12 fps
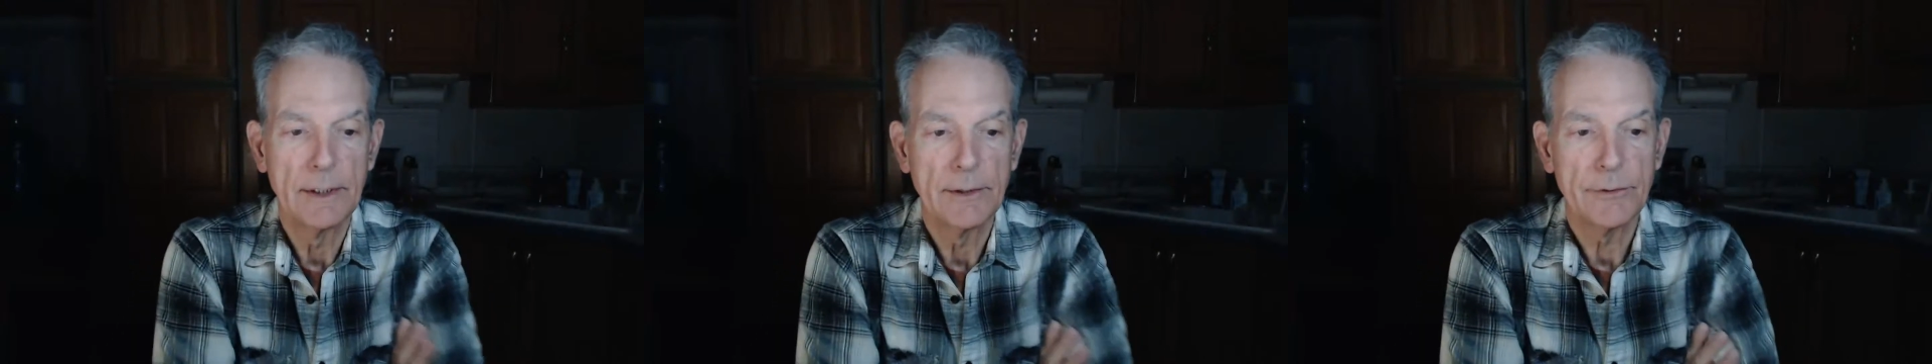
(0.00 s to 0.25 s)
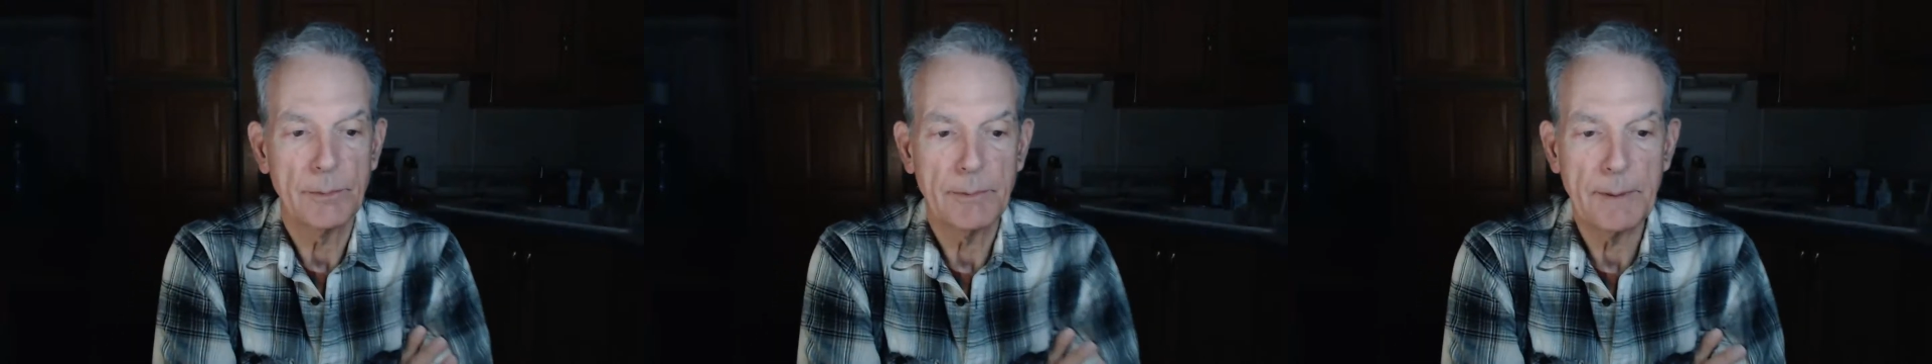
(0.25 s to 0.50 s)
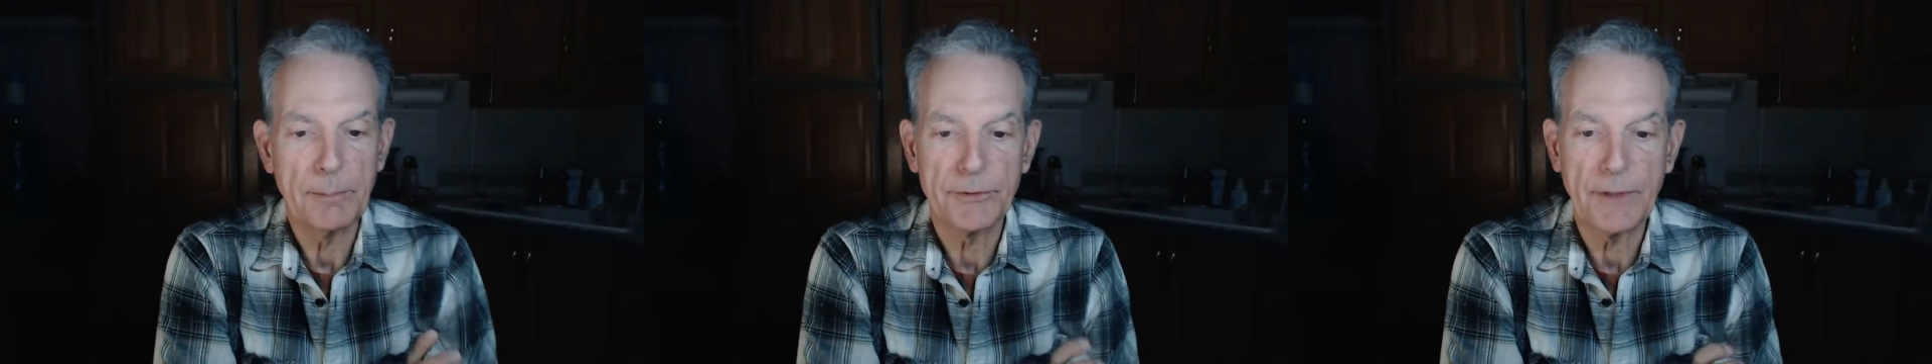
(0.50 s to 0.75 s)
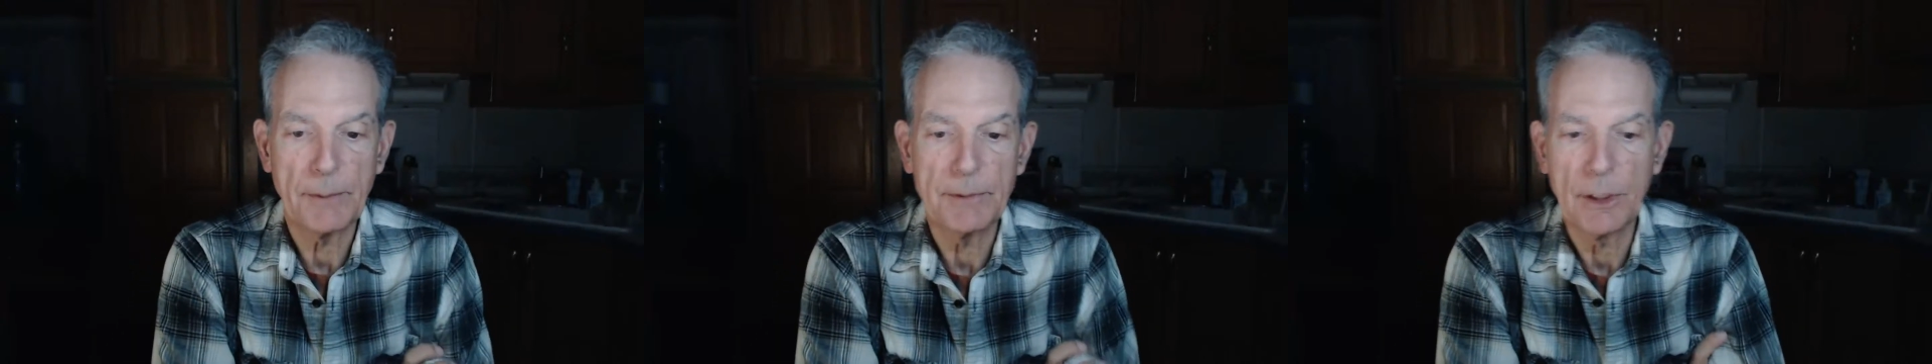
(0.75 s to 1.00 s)
Some people
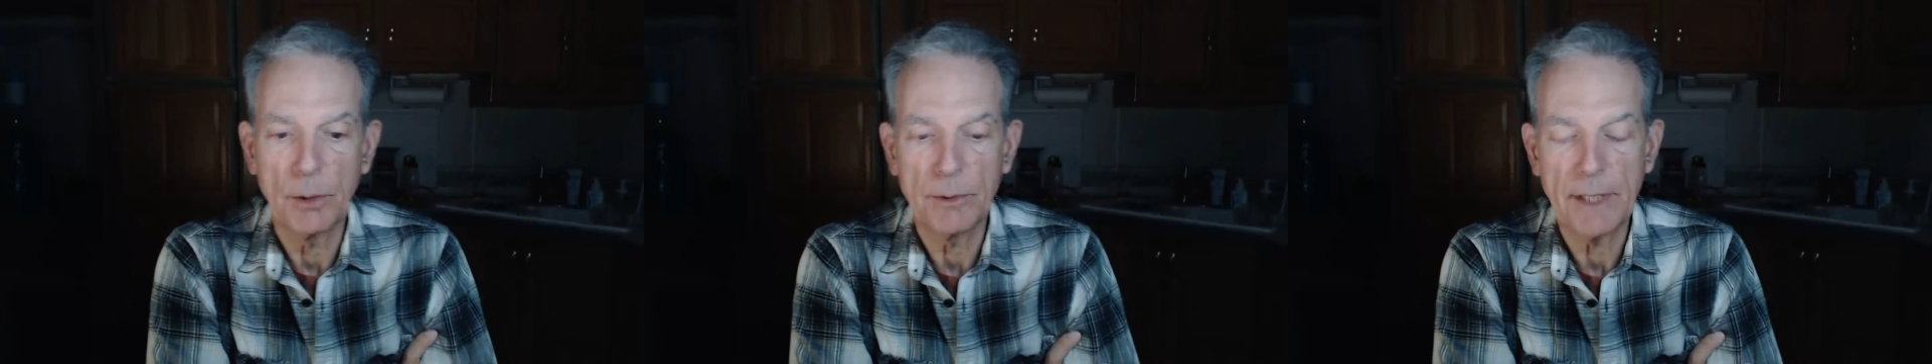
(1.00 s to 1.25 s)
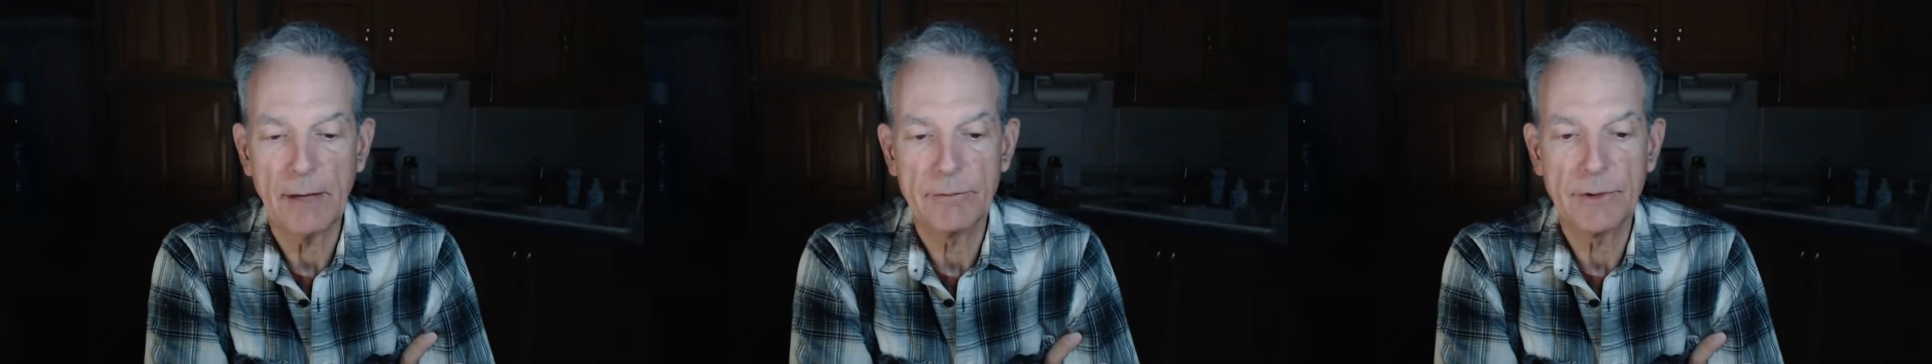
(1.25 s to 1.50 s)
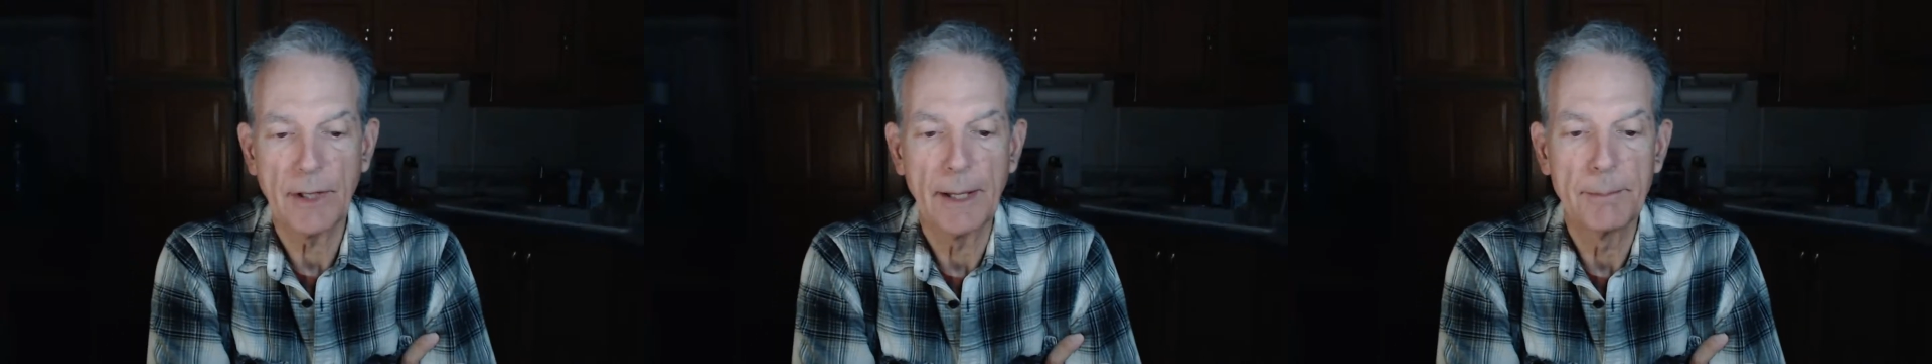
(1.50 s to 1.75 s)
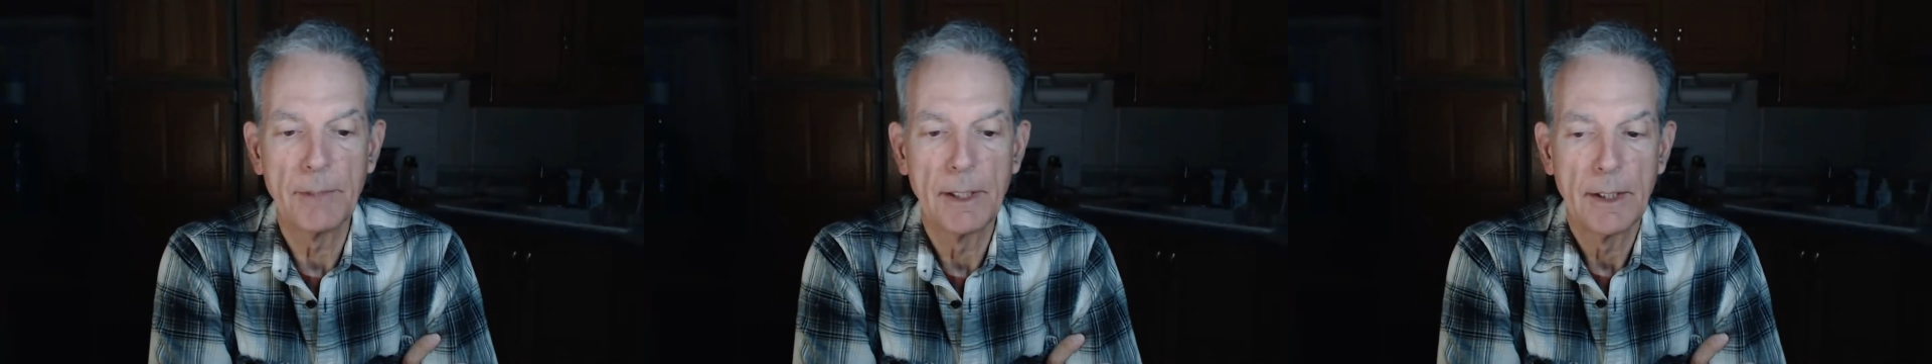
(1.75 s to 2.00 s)
say we don't have
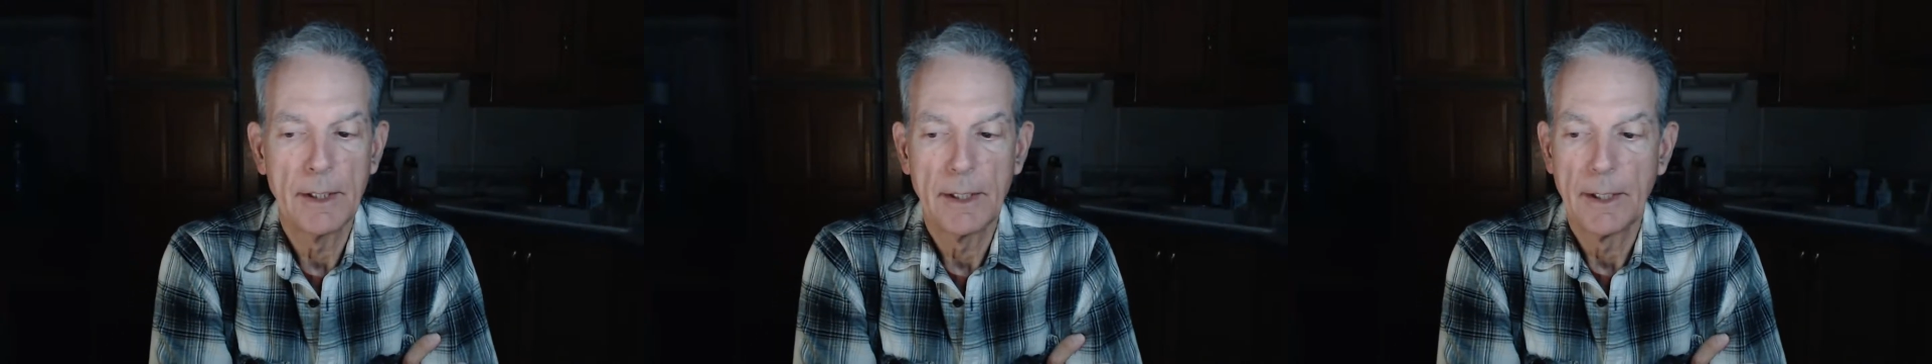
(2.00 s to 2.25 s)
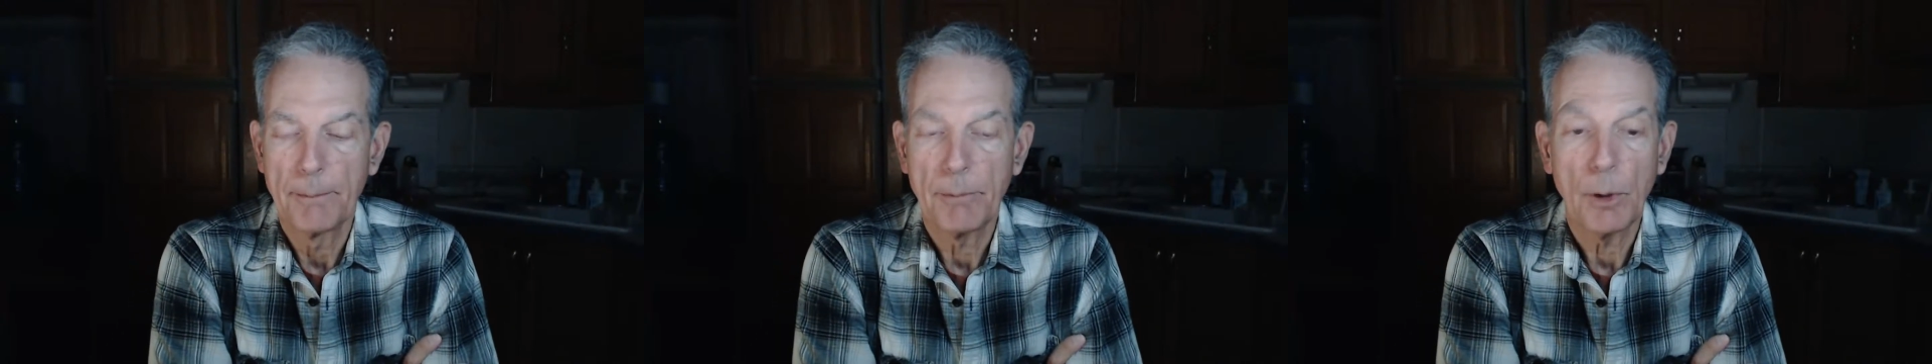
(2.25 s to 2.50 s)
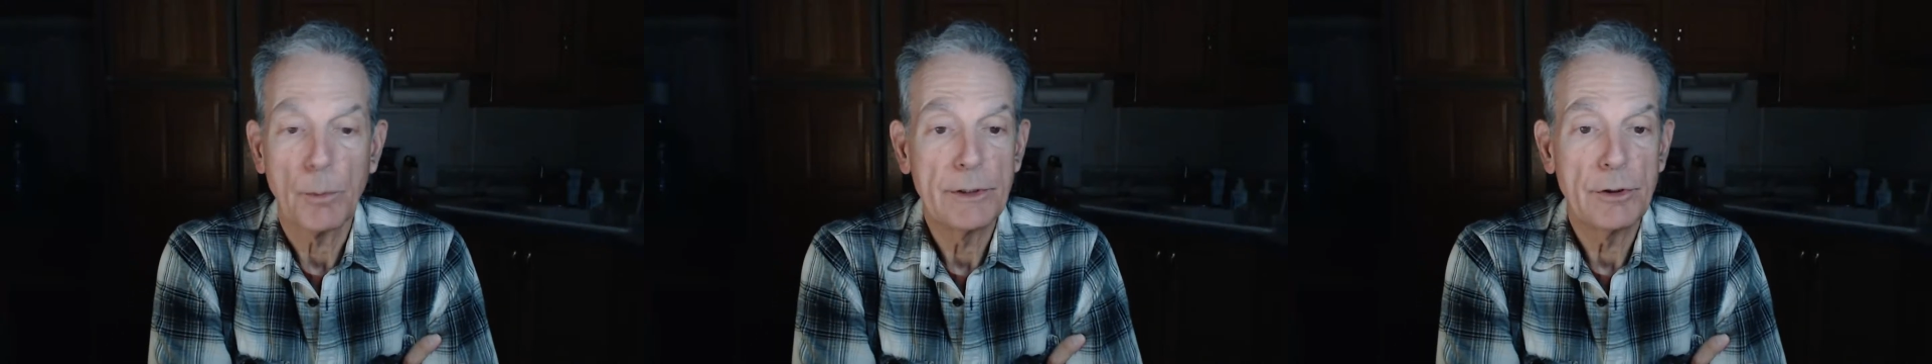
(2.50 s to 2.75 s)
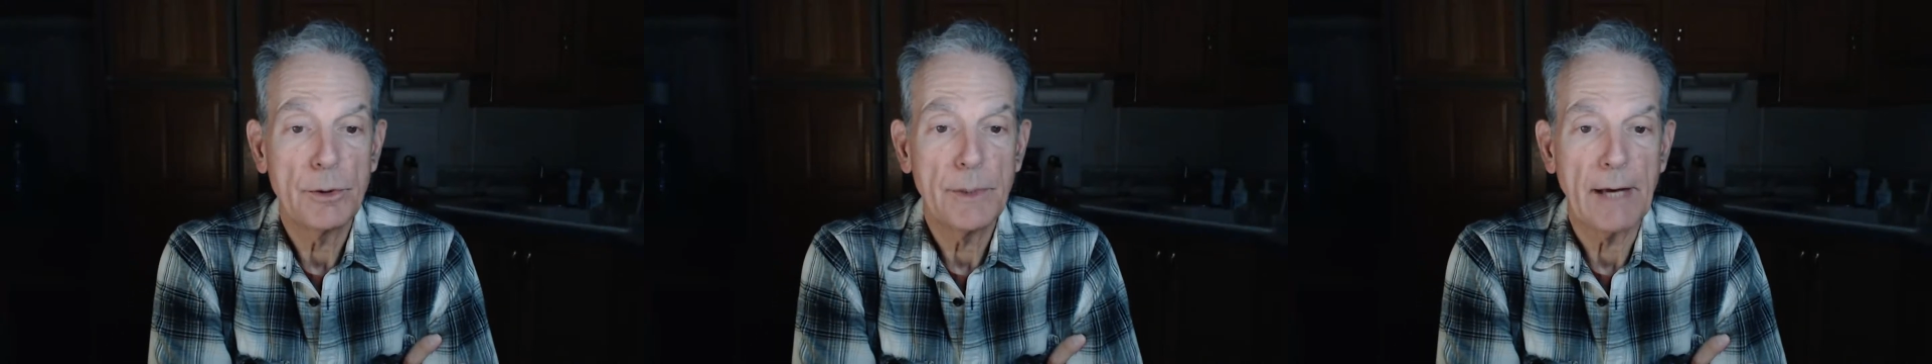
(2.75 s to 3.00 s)
time, but we
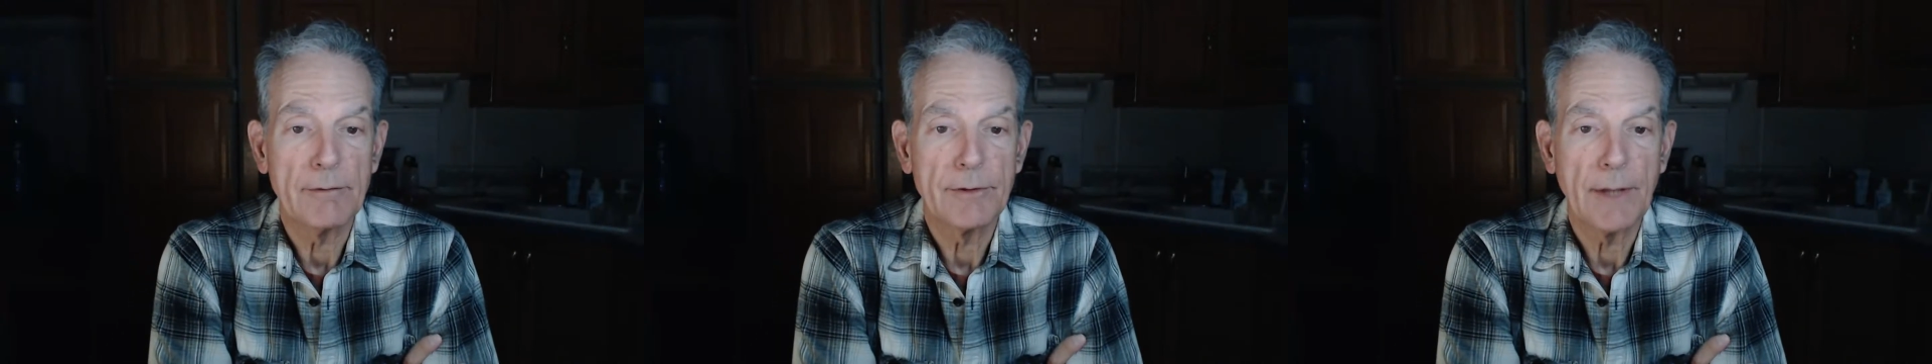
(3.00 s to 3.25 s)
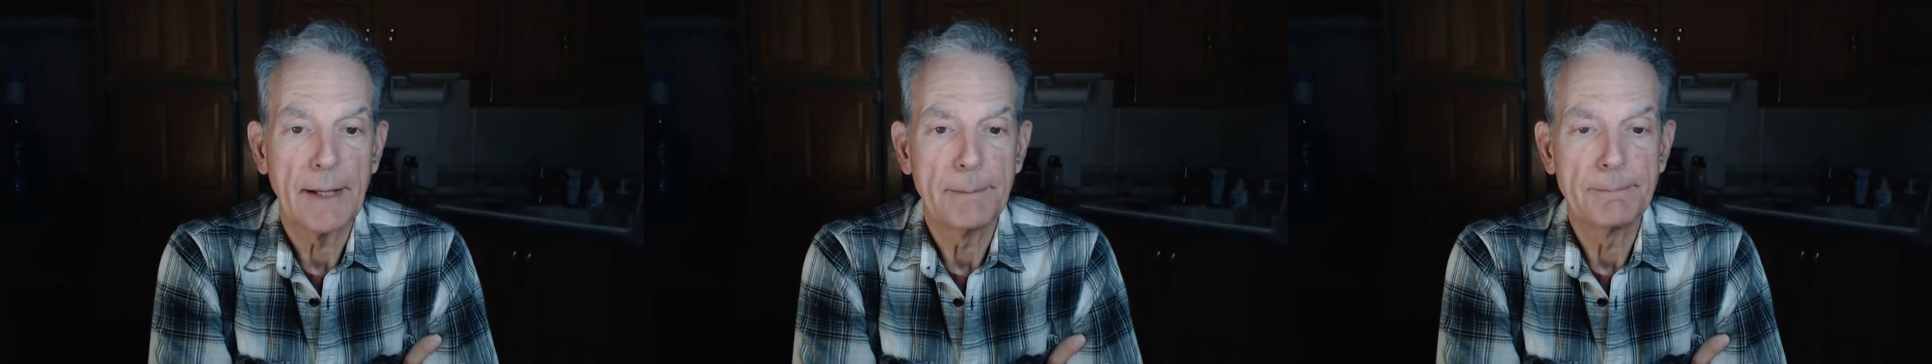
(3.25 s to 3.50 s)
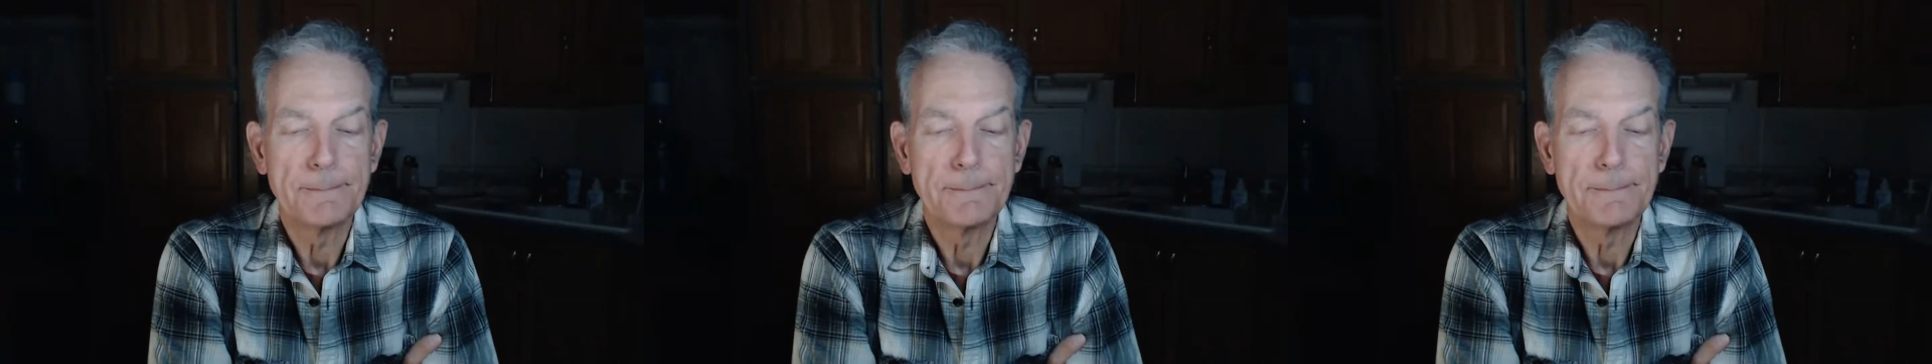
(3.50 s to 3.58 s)
do have time.